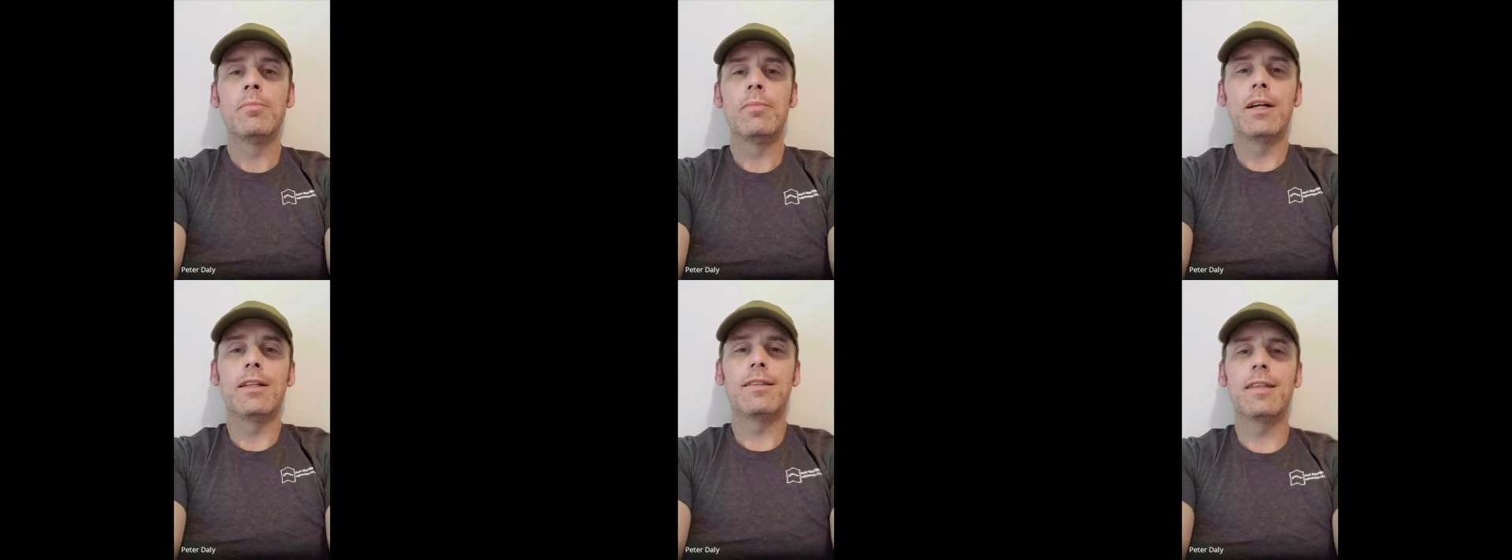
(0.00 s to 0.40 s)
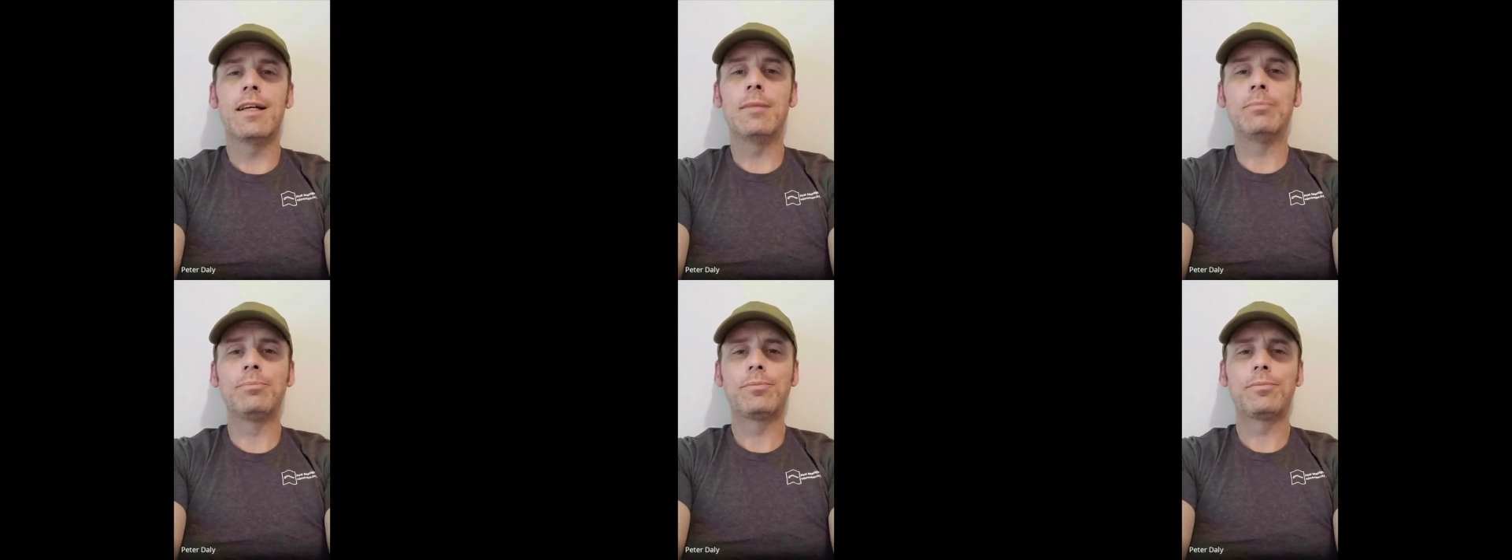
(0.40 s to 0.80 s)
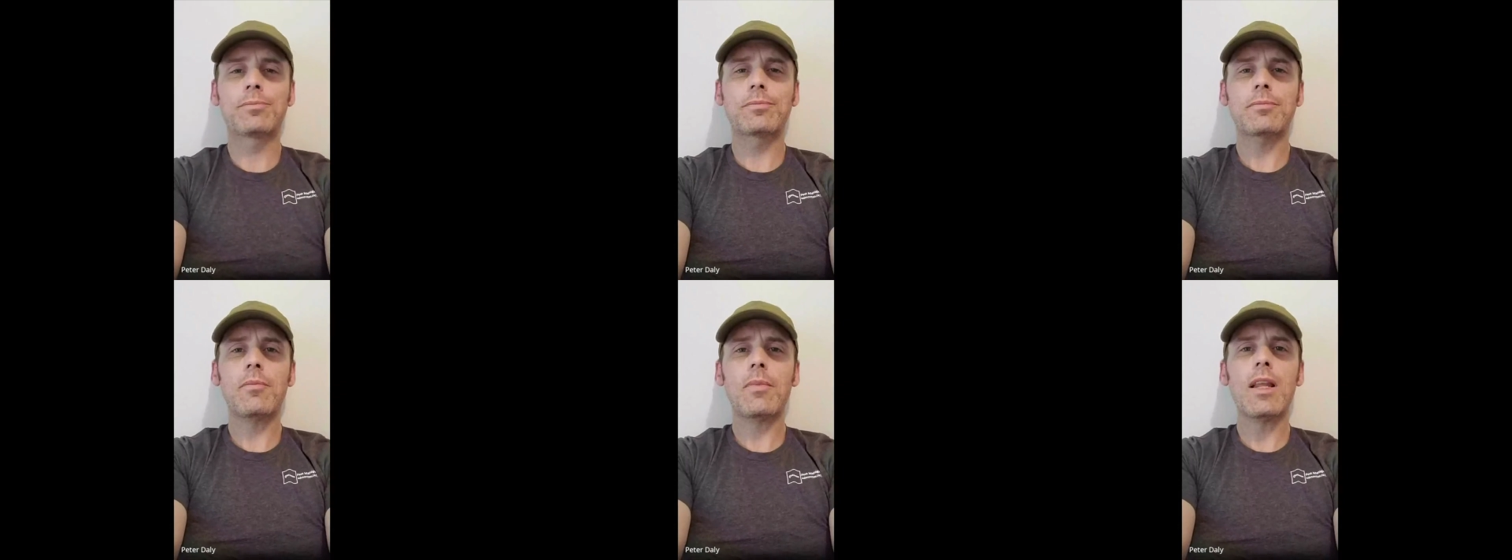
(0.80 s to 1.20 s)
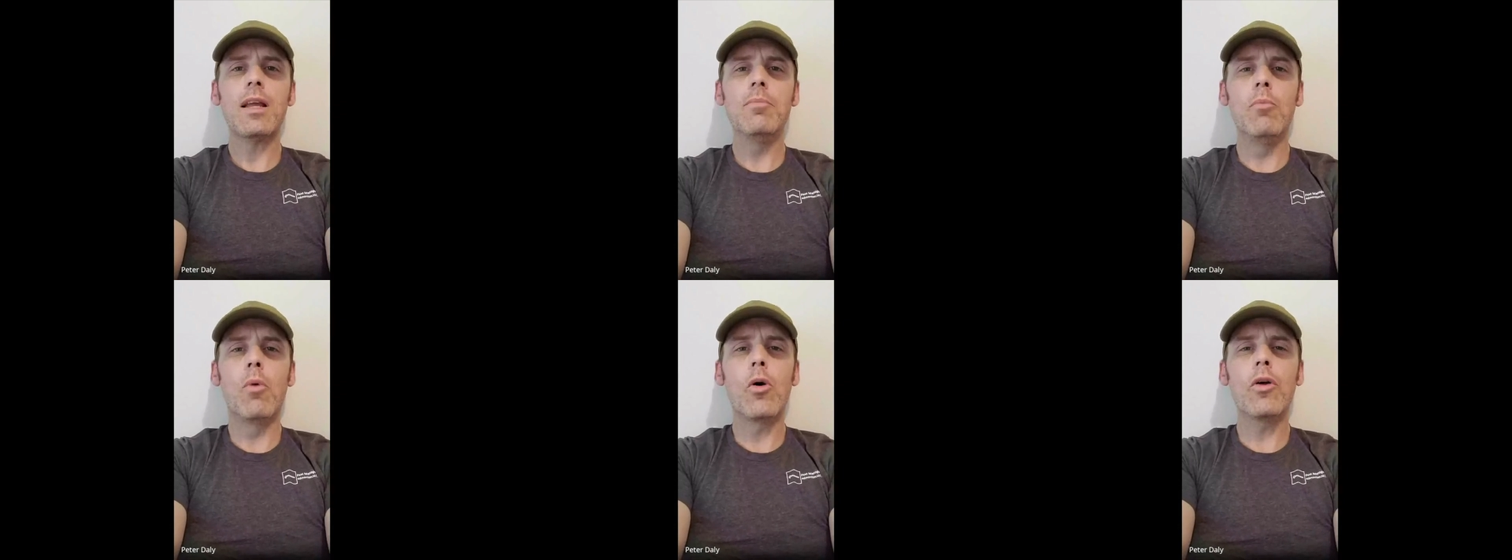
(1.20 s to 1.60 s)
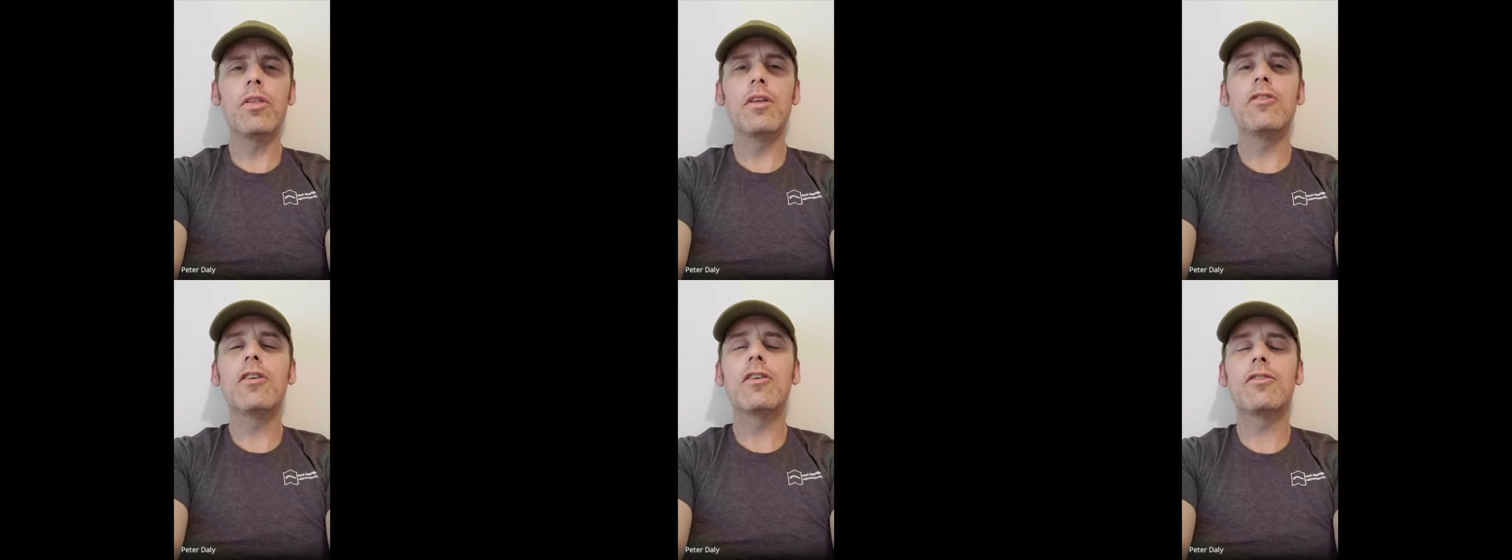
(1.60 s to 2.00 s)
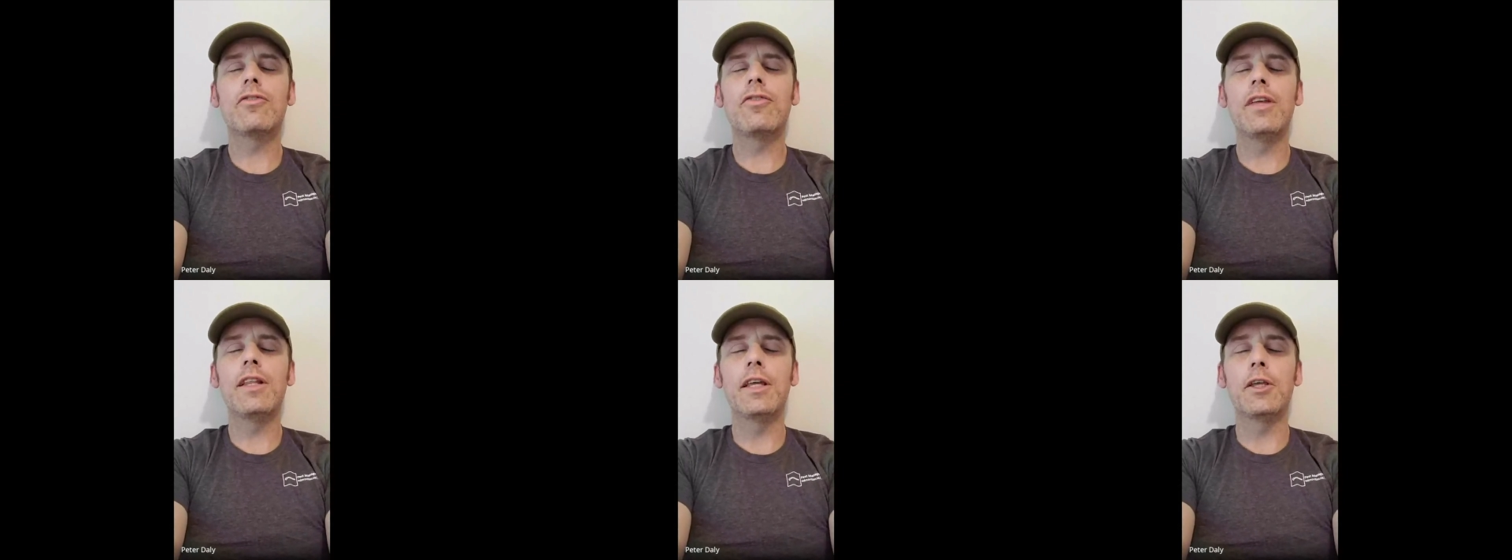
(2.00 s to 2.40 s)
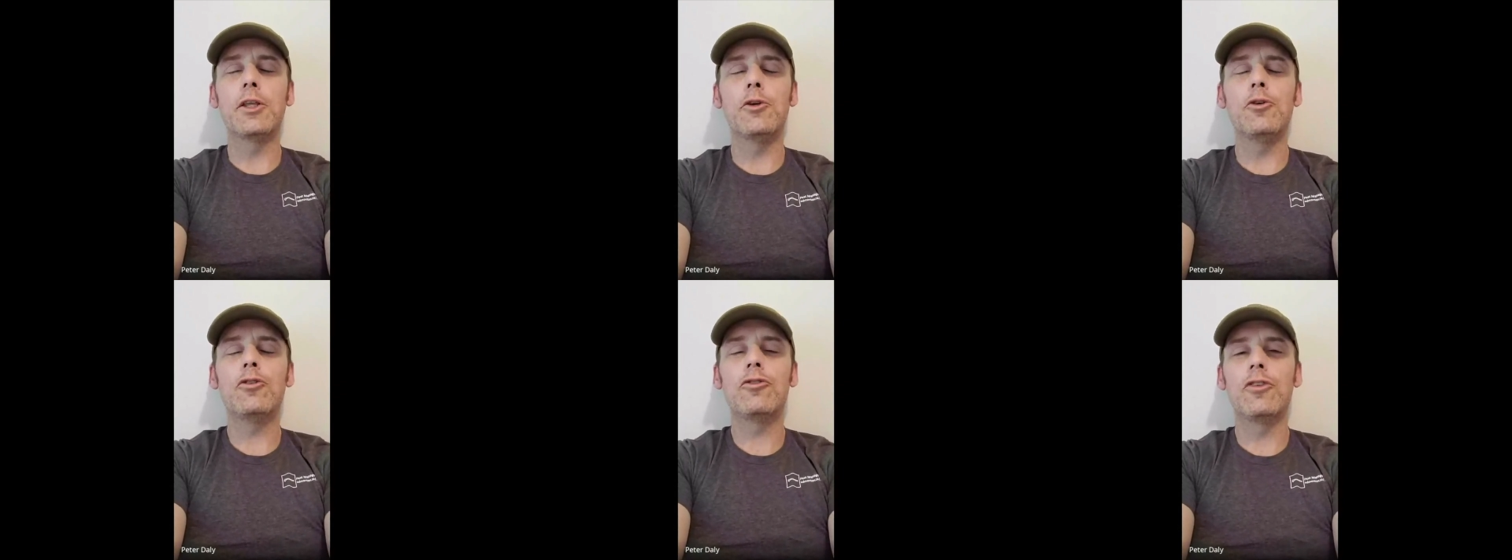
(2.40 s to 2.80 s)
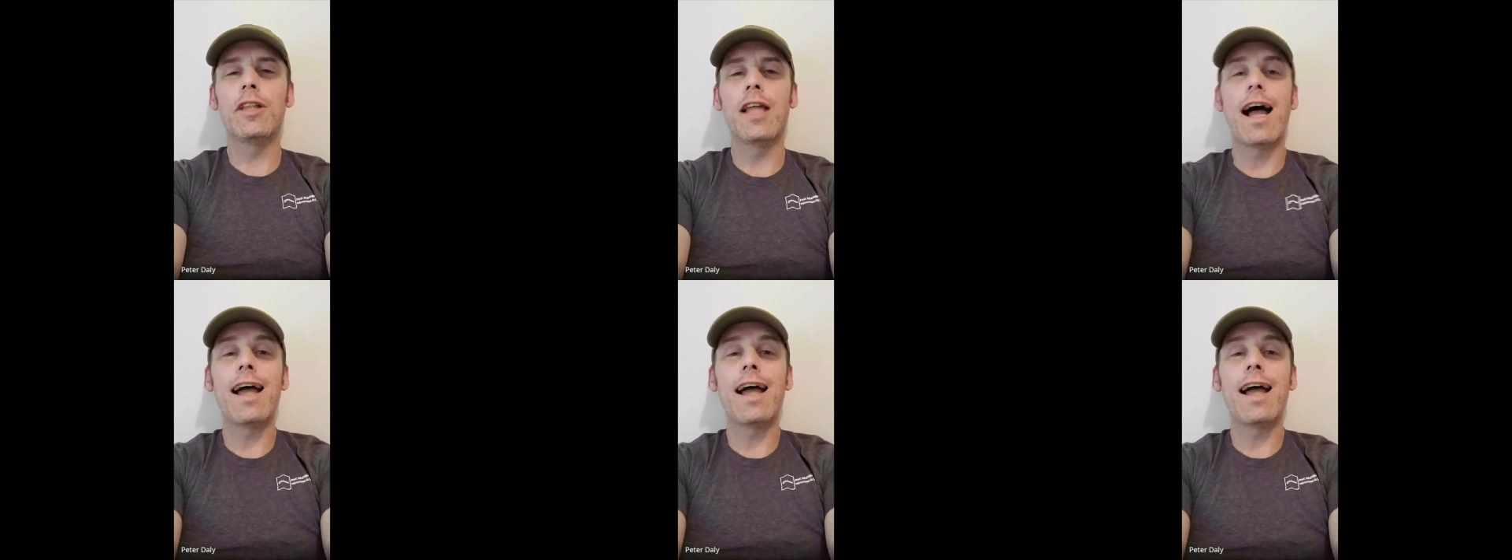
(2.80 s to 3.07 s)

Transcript: But uh, more than just feeling useful,